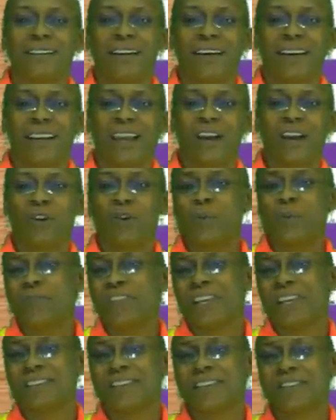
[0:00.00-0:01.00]
and I hope
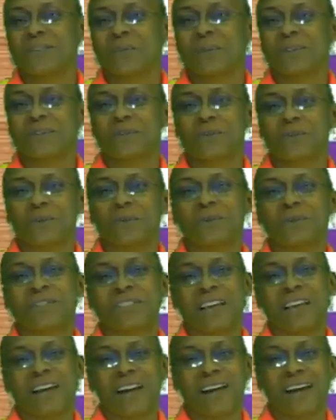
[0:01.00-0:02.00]
the SS1
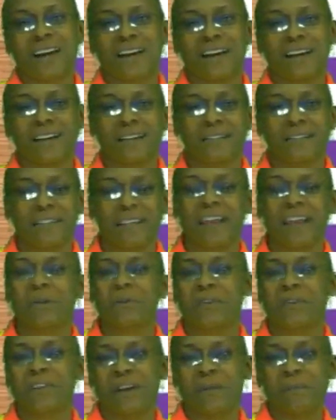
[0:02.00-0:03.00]
students are there
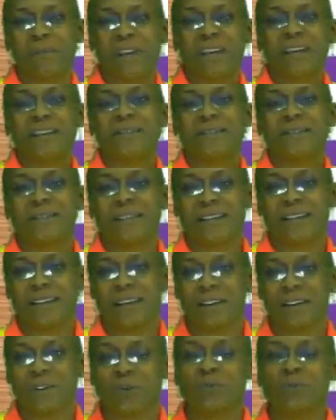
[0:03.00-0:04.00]
with their pens and
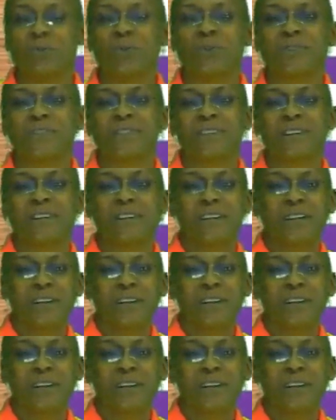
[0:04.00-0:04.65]
their notebooks.